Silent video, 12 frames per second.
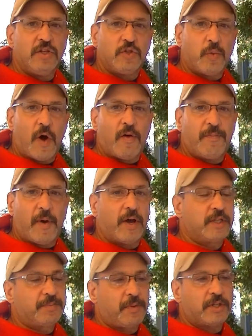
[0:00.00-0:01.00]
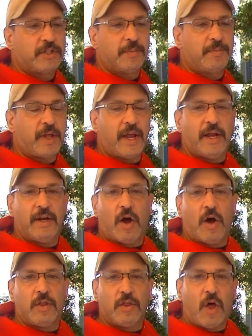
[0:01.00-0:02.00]
12 bucks plus the blade
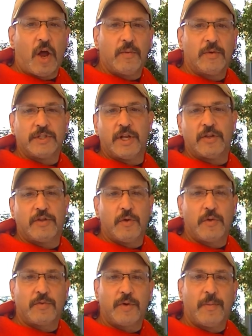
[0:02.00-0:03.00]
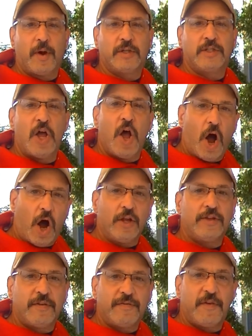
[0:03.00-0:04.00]
online was another $2 or $3,
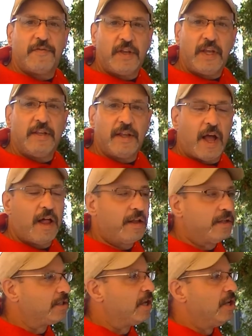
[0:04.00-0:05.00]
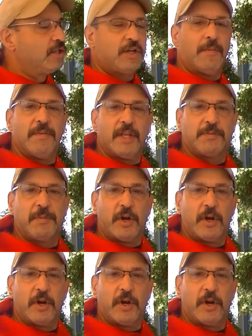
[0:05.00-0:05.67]
under $15, something that's been